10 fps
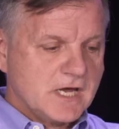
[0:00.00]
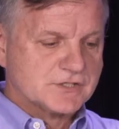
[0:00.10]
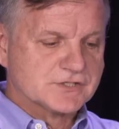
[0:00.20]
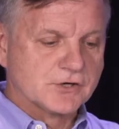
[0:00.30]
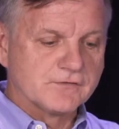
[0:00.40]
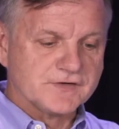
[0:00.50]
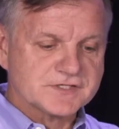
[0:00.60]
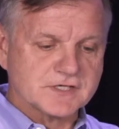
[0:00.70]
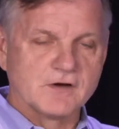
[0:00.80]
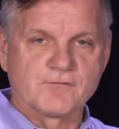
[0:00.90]
a
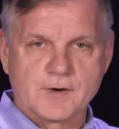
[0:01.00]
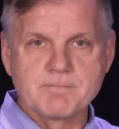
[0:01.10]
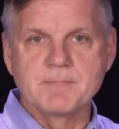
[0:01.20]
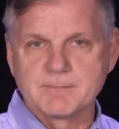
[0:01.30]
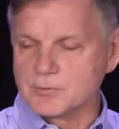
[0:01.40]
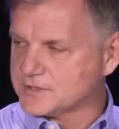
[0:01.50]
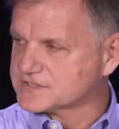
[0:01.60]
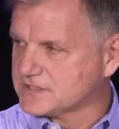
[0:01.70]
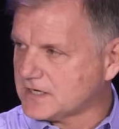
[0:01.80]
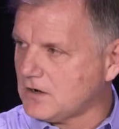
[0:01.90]
service of
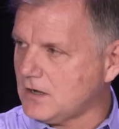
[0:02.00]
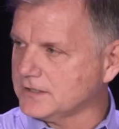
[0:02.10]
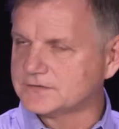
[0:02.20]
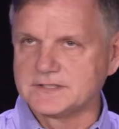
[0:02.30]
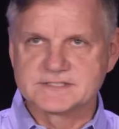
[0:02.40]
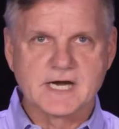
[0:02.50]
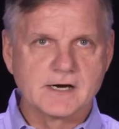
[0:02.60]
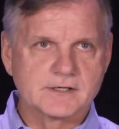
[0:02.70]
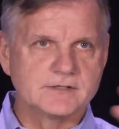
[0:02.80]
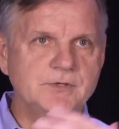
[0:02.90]
remembrance, they call it. The
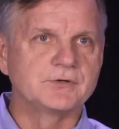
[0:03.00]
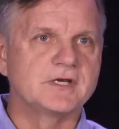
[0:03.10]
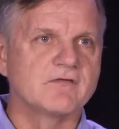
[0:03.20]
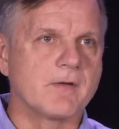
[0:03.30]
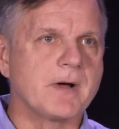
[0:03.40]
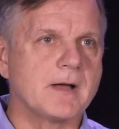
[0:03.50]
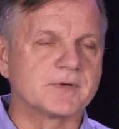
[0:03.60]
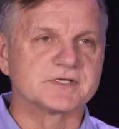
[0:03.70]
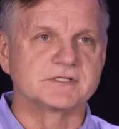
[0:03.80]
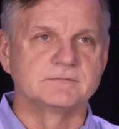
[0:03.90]
entire community of
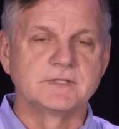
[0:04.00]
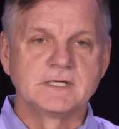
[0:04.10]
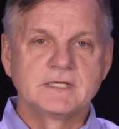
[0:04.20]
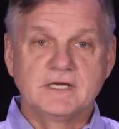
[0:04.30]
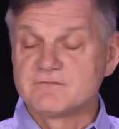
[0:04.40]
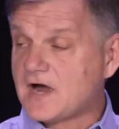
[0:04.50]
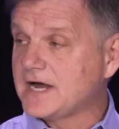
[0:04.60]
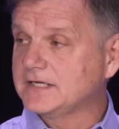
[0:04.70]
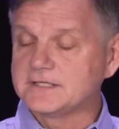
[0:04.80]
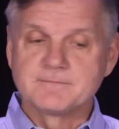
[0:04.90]
Apopka's
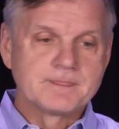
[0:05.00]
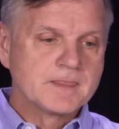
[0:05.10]
invited.